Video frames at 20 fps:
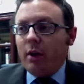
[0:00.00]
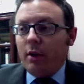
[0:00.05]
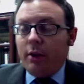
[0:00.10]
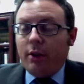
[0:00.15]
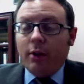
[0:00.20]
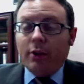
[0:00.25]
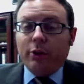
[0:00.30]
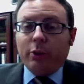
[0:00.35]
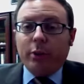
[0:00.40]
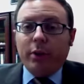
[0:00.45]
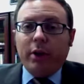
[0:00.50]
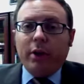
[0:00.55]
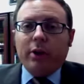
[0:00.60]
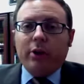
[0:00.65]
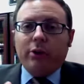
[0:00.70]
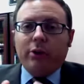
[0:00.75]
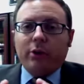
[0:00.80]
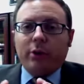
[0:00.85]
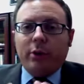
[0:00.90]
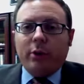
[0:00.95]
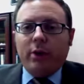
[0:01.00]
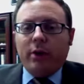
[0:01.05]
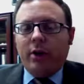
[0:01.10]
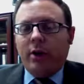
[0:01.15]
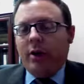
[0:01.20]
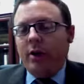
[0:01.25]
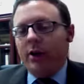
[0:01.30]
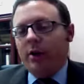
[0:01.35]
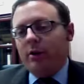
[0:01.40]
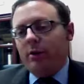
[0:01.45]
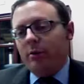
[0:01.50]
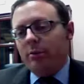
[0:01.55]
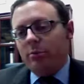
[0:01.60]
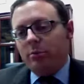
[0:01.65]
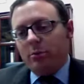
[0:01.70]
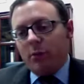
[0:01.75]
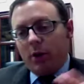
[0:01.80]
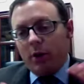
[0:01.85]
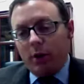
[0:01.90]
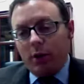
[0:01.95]
This week saw a
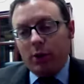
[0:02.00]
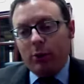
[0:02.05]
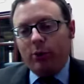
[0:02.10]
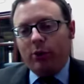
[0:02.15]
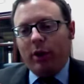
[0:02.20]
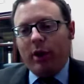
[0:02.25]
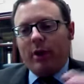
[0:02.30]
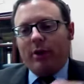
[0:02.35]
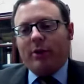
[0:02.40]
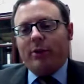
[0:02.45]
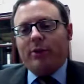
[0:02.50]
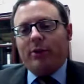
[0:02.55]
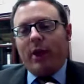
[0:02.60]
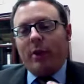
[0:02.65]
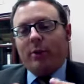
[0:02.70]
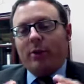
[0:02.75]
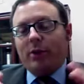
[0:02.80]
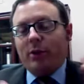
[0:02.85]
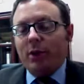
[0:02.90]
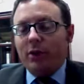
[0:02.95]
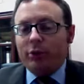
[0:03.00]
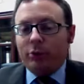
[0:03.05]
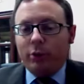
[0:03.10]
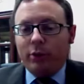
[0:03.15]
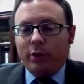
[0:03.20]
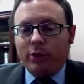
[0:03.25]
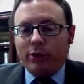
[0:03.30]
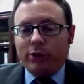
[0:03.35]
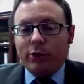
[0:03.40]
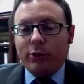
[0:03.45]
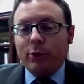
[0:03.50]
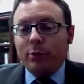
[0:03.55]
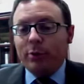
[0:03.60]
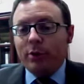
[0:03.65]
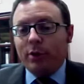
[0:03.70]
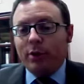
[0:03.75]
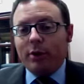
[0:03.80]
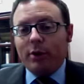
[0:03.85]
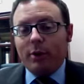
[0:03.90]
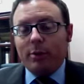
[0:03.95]
huge act of sabotage, we
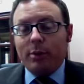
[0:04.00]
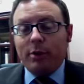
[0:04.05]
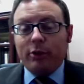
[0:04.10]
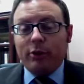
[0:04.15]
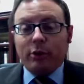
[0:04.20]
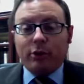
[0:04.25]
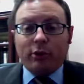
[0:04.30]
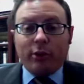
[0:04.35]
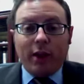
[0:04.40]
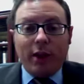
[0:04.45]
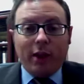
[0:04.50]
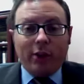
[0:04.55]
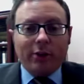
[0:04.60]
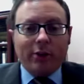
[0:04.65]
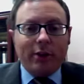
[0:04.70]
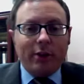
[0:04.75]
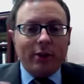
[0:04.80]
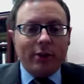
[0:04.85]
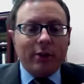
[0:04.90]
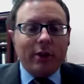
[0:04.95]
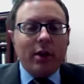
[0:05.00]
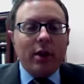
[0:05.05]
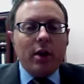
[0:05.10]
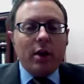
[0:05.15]
assume, could have been just an accident.